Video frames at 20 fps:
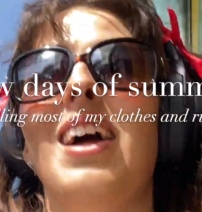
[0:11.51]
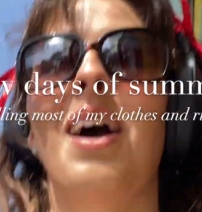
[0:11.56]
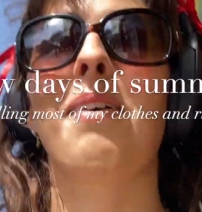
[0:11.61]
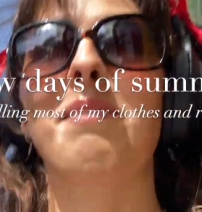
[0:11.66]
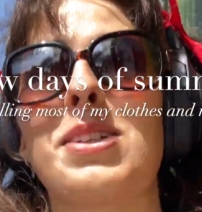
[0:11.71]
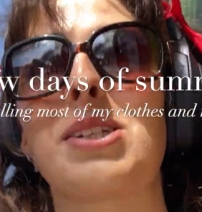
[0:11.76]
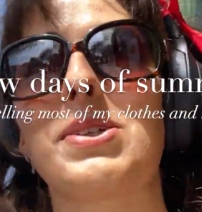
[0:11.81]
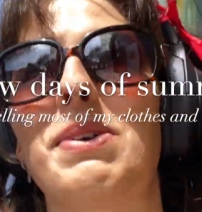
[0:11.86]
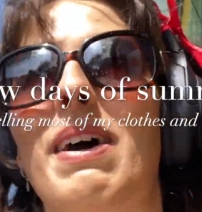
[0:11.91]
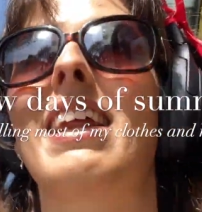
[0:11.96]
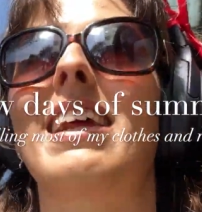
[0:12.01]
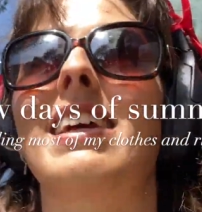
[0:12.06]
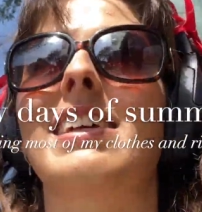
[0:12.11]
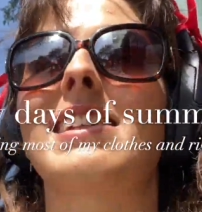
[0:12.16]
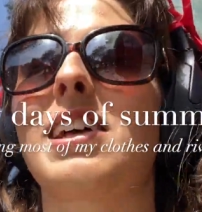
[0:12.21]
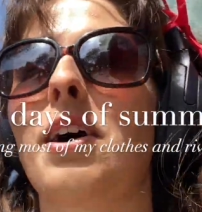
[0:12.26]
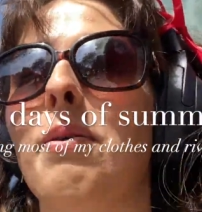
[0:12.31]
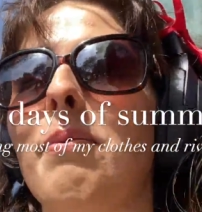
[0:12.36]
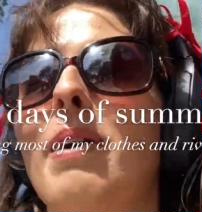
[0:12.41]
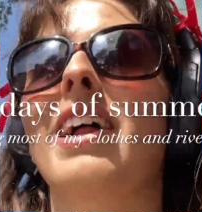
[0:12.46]
I'm sweating
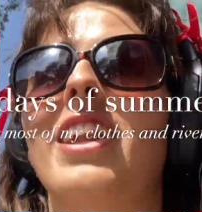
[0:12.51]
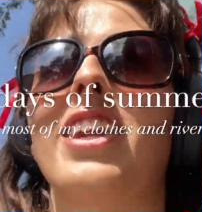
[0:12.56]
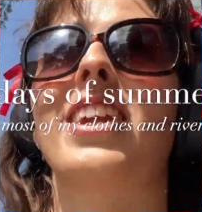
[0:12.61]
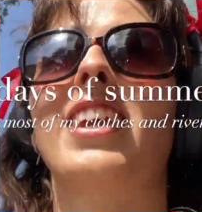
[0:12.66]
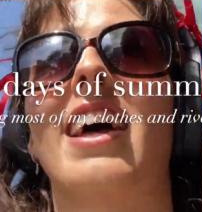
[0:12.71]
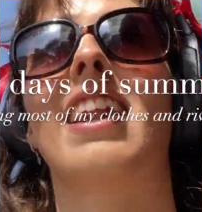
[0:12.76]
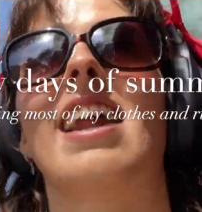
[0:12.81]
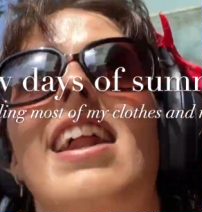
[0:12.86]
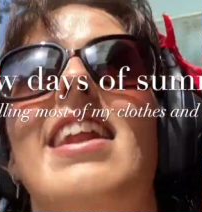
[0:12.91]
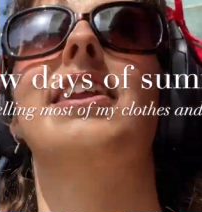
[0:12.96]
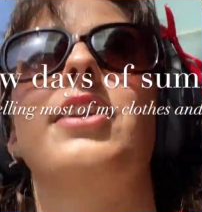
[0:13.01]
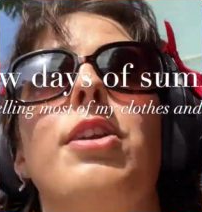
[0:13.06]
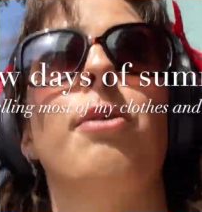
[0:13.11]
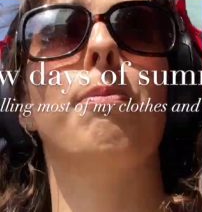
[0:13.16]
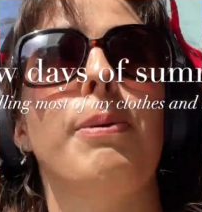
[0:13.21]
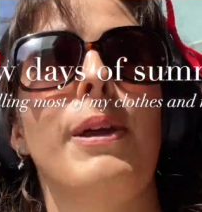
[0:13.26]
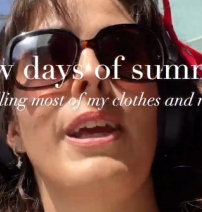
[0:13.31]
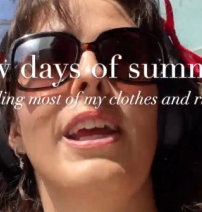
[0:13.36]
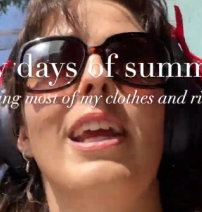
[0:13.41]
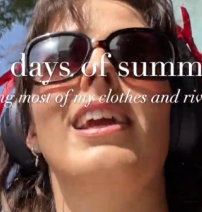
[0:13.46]
so much and I need to
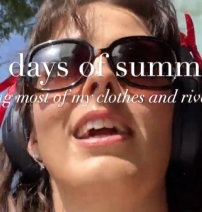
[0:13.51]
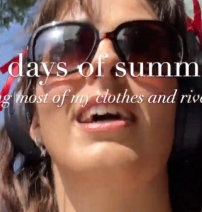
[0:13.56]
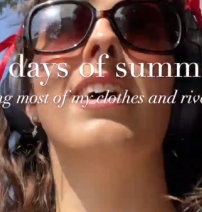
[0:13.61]
pee.